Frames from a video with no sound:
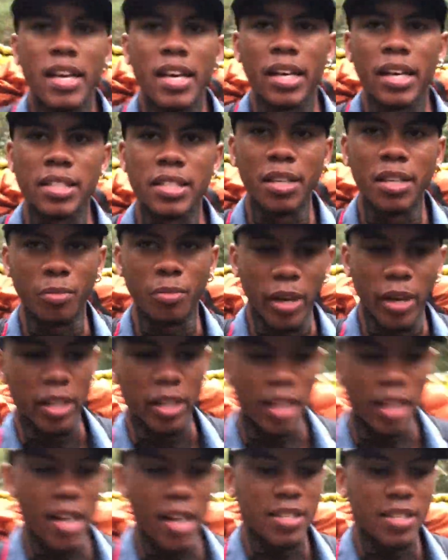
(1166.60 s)
It did
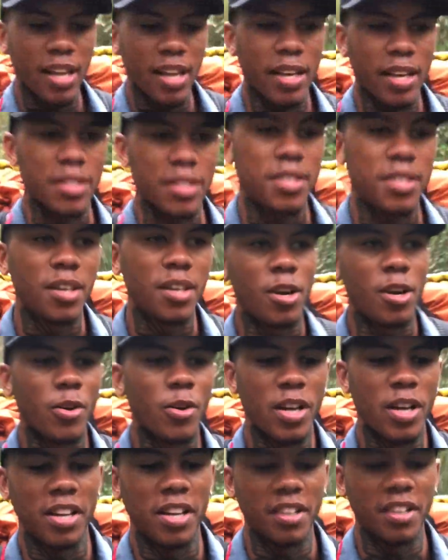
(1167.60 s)
rain last night,
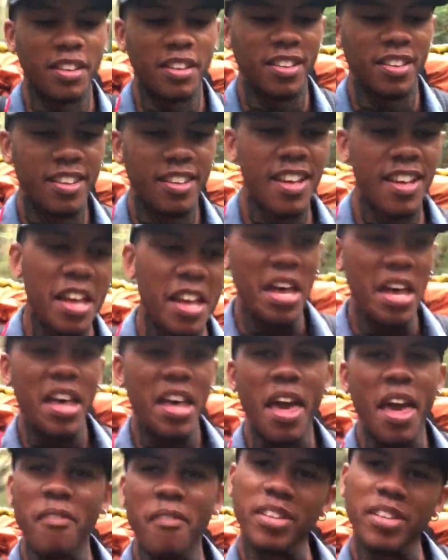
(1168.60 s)
so
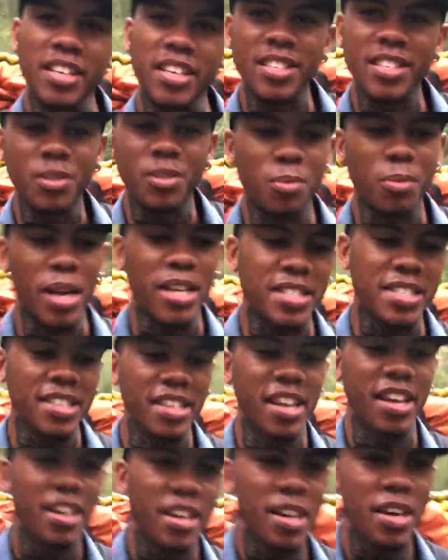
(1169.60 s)
everything's a little wet
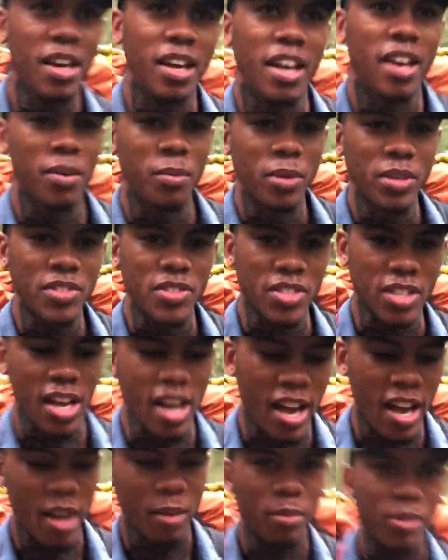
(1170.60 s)
today, which
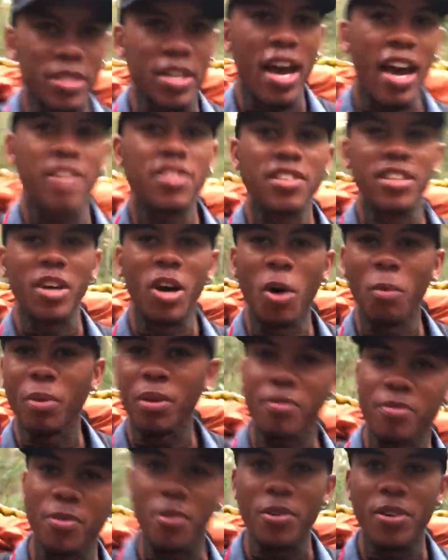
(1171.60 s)
I was actually
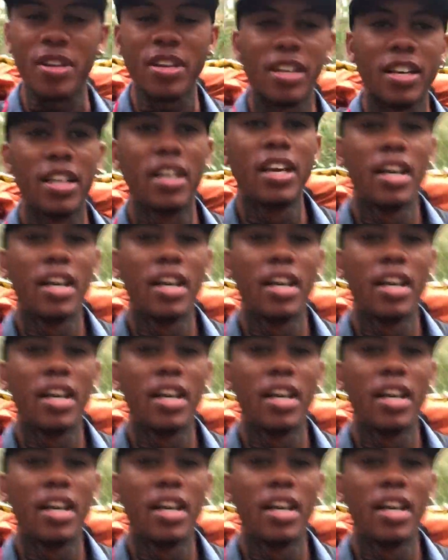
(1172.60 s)
hoping for,